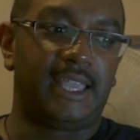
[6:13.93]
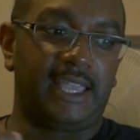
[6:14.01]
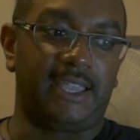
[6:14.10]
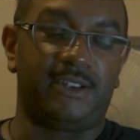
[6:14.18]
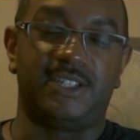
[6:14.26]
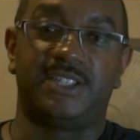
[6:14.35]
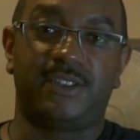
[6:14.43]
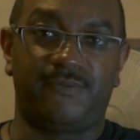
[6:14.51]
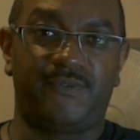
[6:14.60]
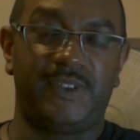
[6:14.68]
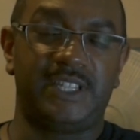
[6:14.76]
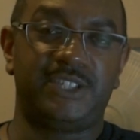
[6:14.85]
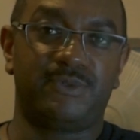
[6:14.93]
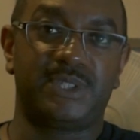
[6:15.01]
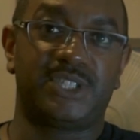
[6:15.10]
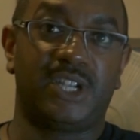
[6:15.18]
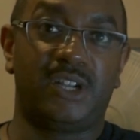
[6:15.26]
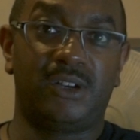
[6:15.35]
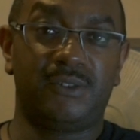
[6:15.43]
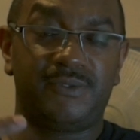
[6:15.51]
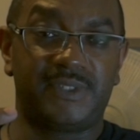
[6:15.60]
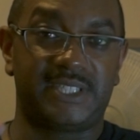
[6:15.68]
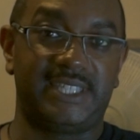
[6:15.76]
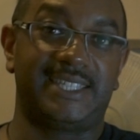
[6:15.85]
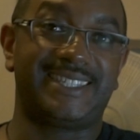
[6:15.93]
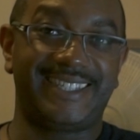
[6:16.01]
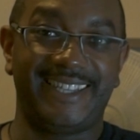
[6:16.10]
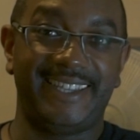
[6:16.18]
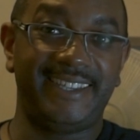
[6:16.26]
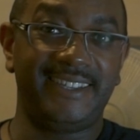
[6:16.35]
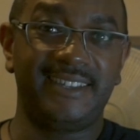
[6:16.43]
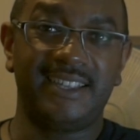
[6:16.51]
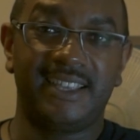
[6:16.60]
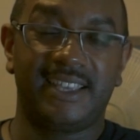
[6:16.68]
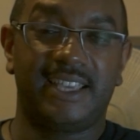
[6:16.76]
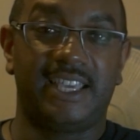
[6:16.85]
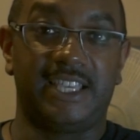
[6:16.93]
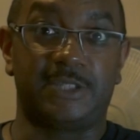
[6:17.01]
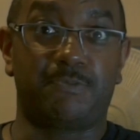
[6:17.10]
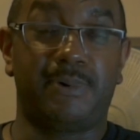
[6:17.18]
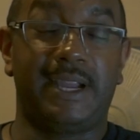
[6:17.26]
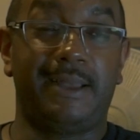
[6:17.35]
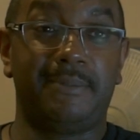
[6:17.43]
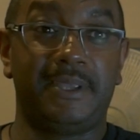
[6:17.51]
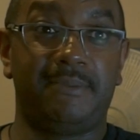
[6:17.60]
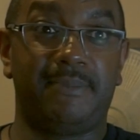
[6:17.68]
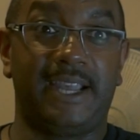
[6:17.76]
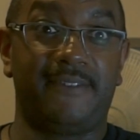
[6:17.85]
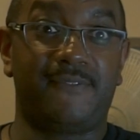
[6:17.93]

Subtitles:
And DaVinci Resolve 16 is probably by